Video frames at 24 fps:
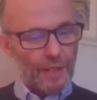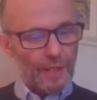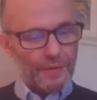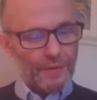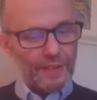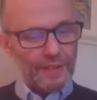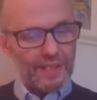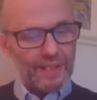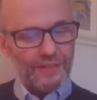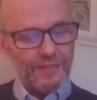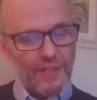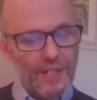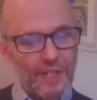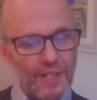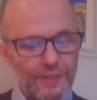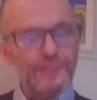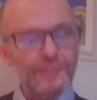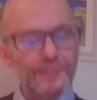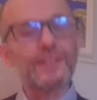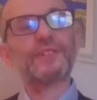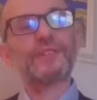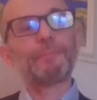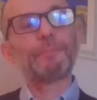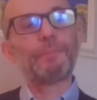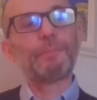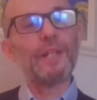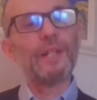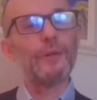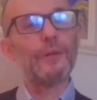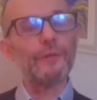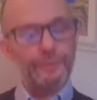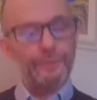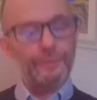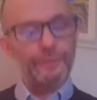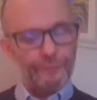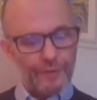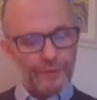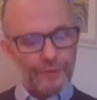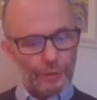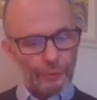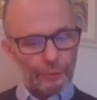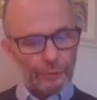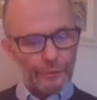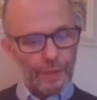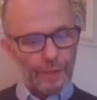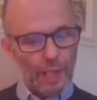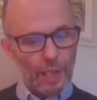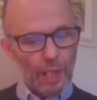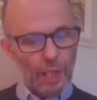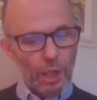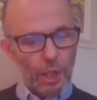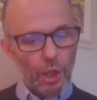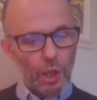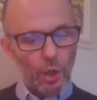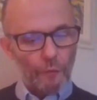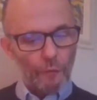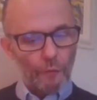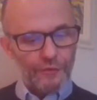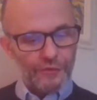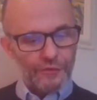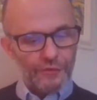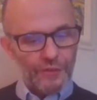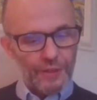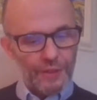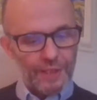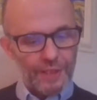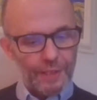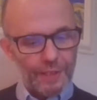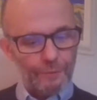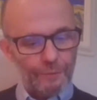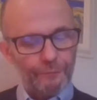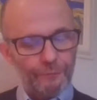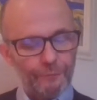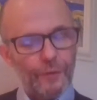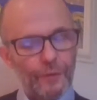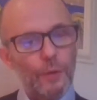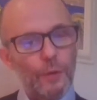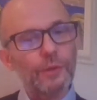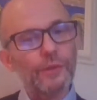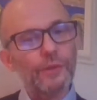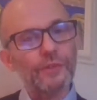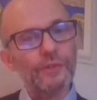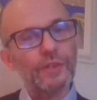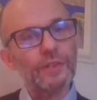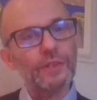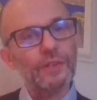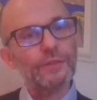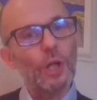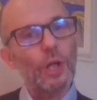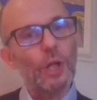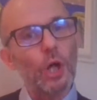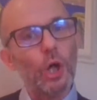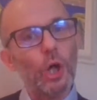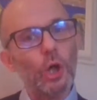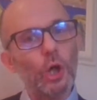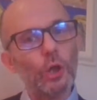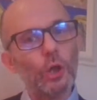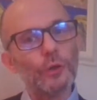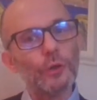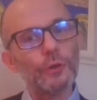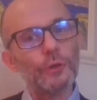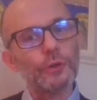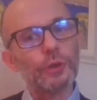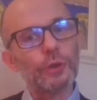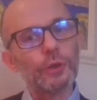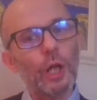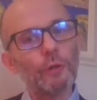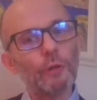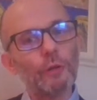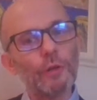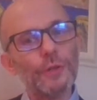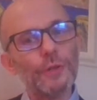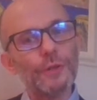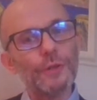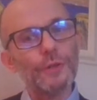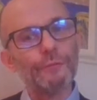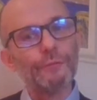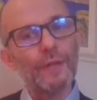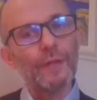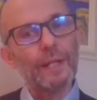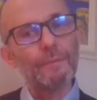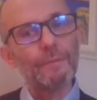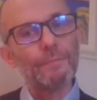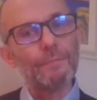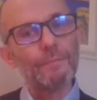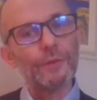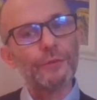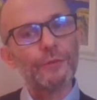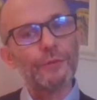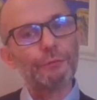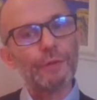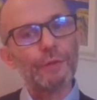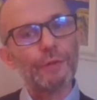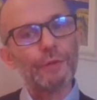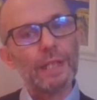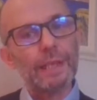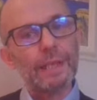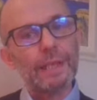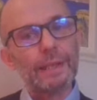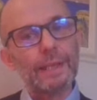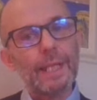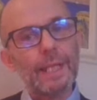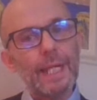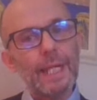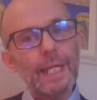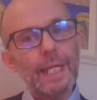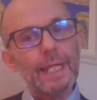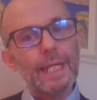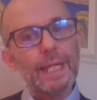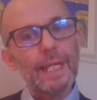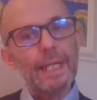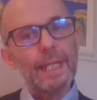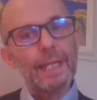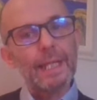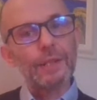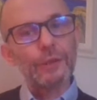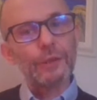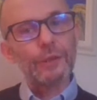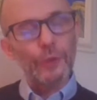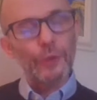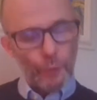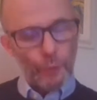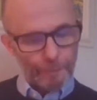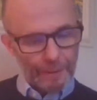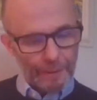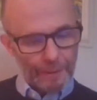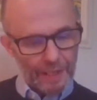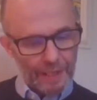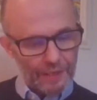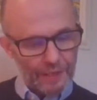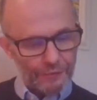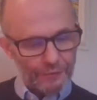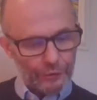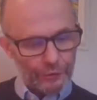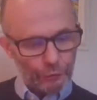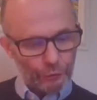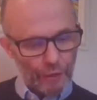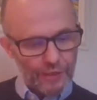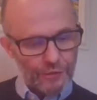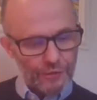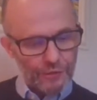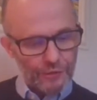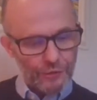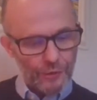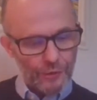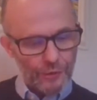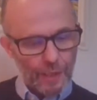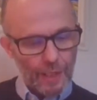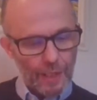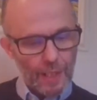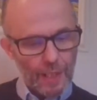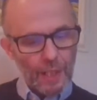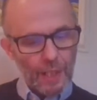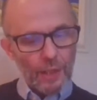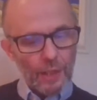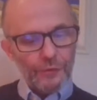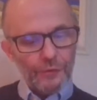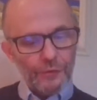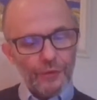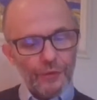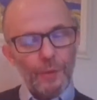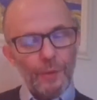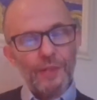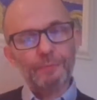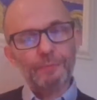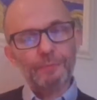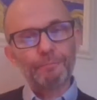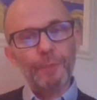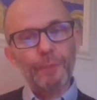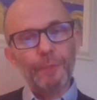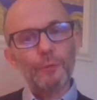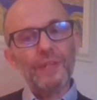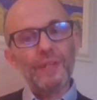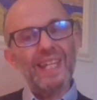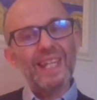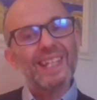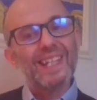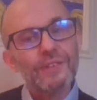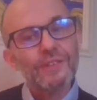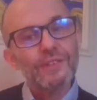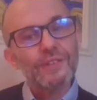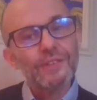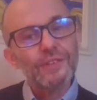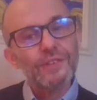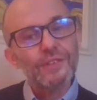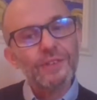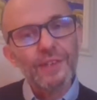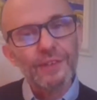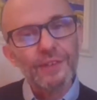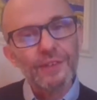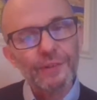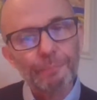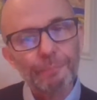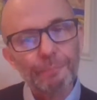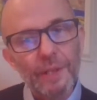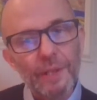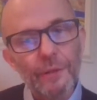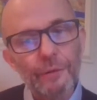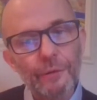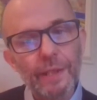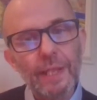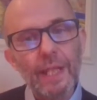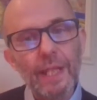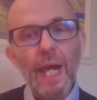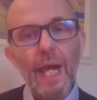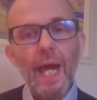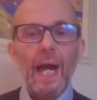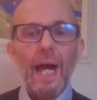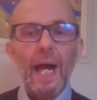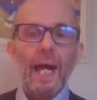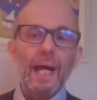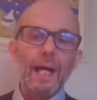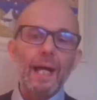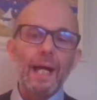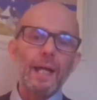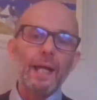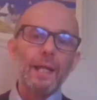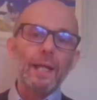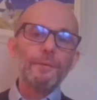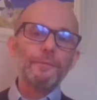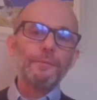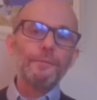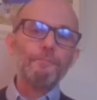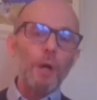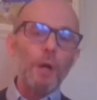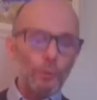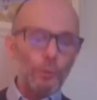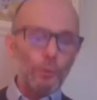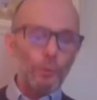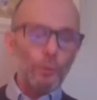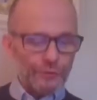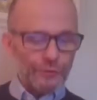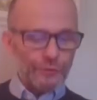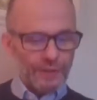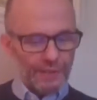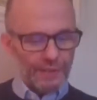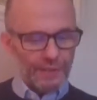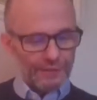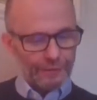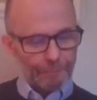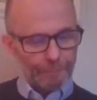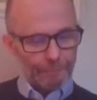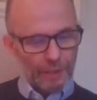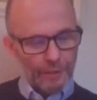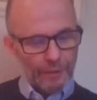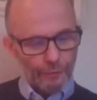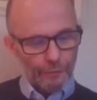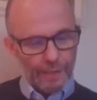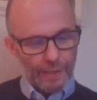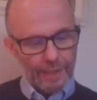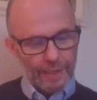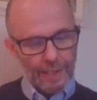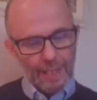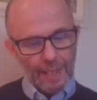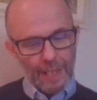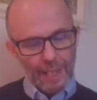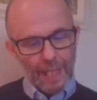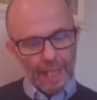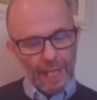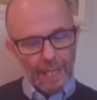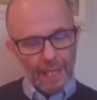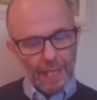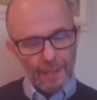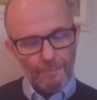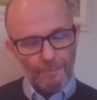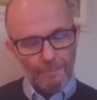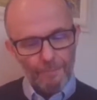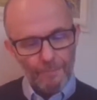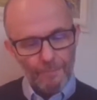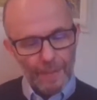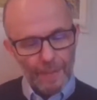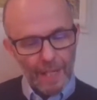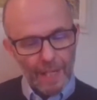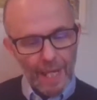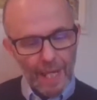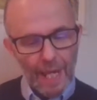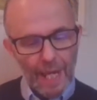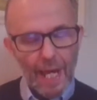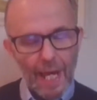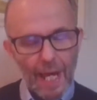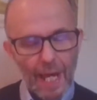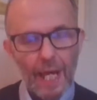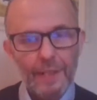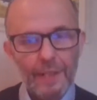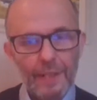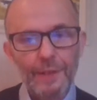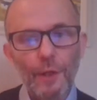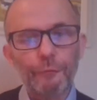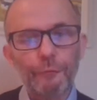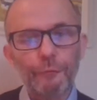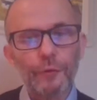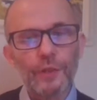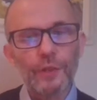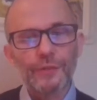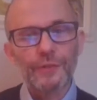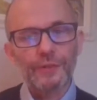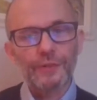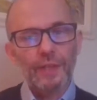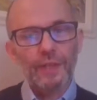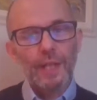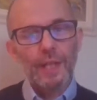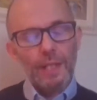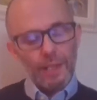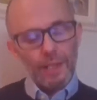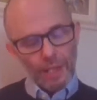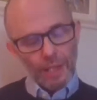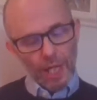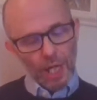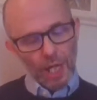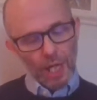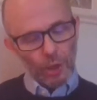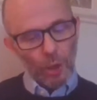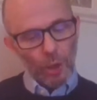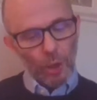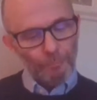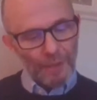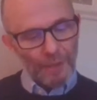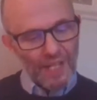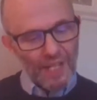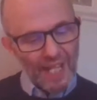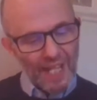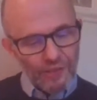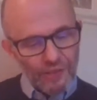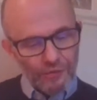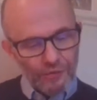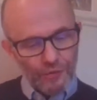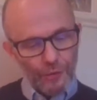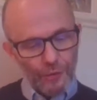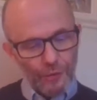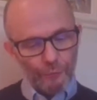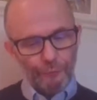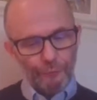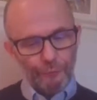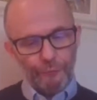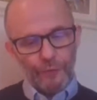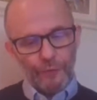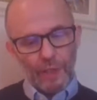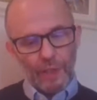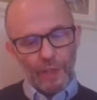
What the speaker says: I think. It's an interdisciplinary field of study that focuses on current developments really in European integration. So it's both interdisciplinary and multidisciplinary. And it offers a combination of